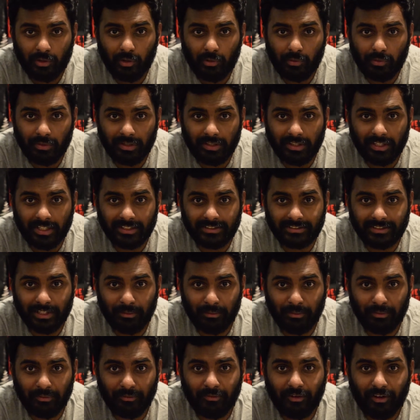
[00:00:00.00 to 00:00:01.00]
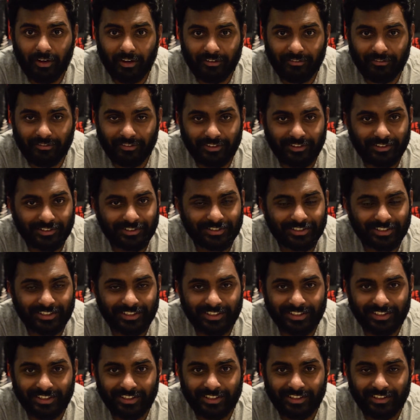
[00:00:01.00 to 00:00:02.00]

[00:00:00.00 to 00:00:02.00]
We'll go with the things that went wrong first.